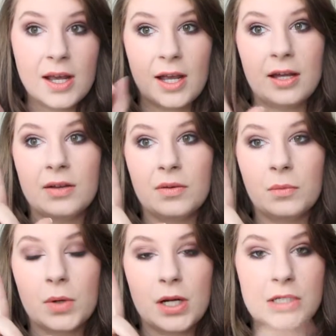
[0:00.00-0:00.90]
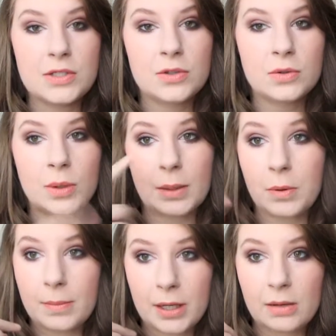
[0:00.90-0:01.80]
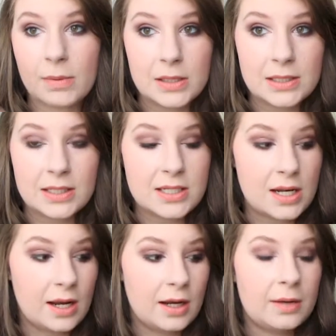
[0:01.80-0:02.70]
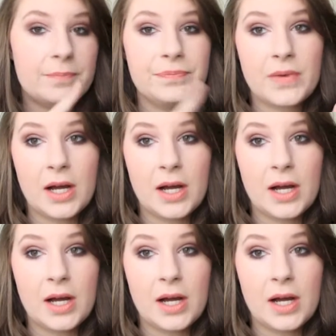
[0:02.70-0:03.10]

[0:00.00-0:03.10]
And what I do when I put makeup on, like today,